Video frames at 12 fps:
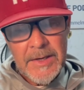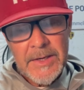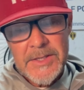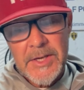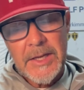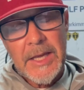
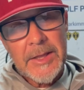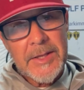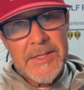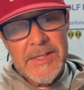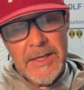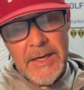So get
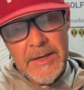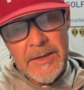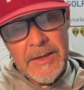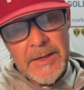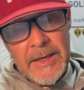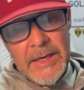this again.
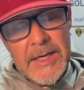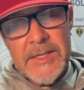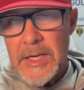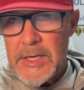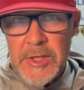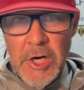He
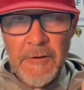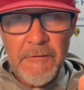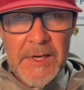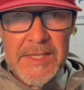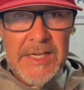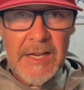said his
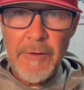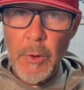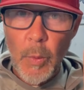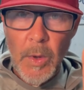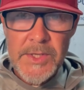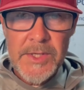confidence level
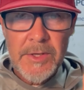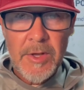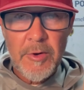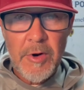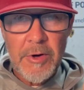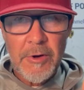wasn't
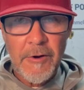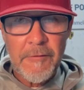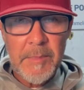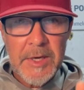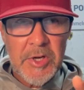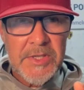thrown off
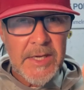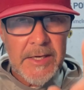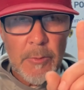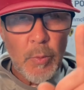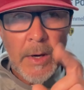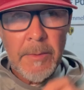because he
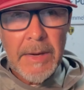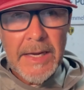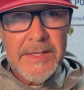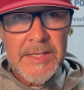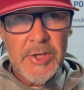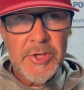did one
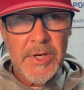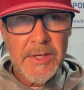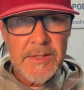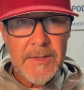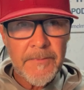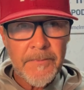bad tee shot.